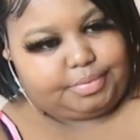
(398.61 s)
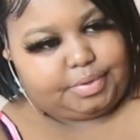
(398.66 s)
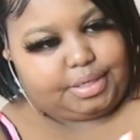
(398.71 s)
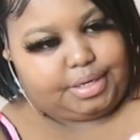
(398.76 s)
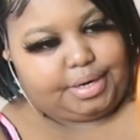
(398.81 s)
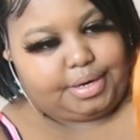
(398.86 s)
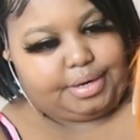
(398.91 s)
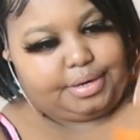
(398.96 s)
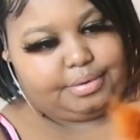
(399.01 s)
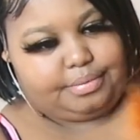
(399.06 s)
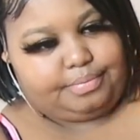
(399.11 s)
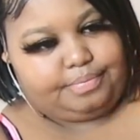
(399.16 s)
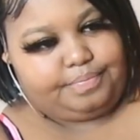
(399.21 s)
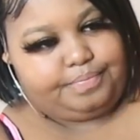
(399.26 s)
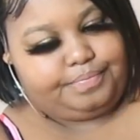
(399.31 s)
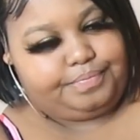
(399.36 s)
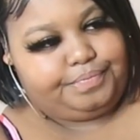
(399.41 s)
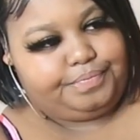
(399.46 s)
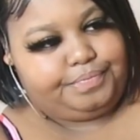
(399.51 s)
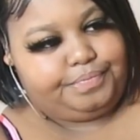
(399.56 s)
Okay,
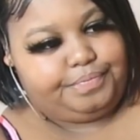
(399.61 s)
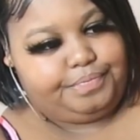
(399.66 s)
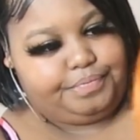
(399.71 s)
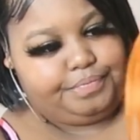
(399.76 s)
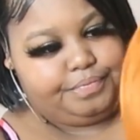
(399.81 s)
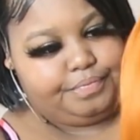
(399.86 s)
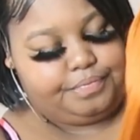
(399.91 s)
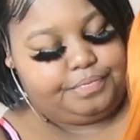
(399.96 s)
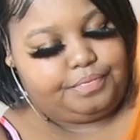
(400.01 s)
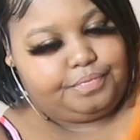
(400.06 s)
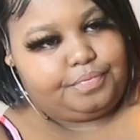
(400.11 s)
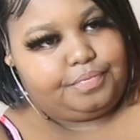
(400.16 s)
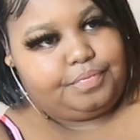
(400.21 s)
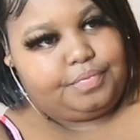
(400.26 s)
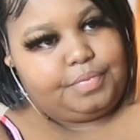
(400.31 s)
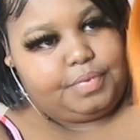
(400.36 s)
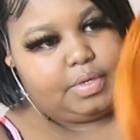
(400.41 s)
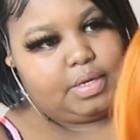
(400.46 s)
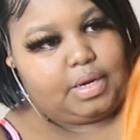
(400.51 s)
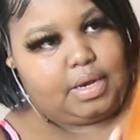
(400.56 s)

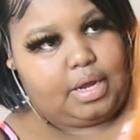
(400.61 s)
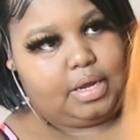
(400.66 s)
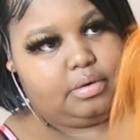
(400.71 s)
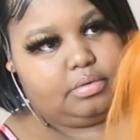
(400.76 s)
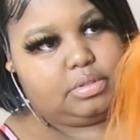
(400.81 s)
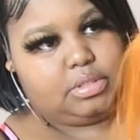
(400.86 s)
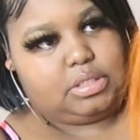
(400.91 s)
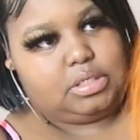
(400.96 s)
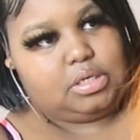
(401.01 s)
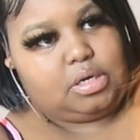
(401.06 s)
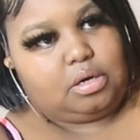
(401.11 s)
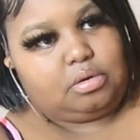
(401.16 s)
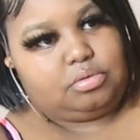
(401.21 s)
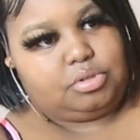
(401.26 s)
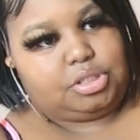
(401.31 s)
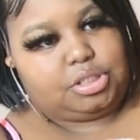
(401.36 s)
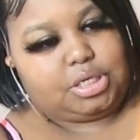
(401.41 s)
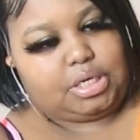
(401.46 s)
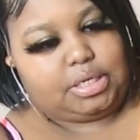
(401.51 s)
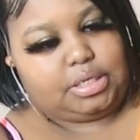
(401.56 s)
I don't see no
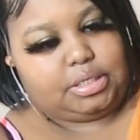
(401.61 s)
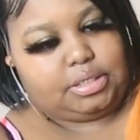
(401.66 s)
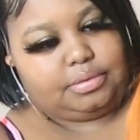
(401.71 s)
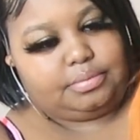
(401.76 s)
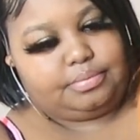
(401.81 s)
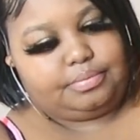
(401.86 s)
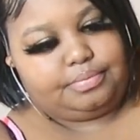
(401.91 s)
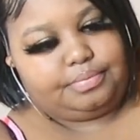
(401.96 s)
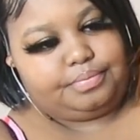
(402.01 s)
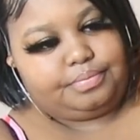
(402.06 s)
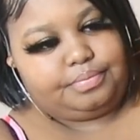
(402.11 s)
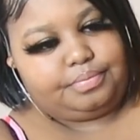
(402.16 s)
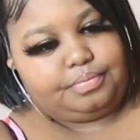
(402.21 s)
shedding.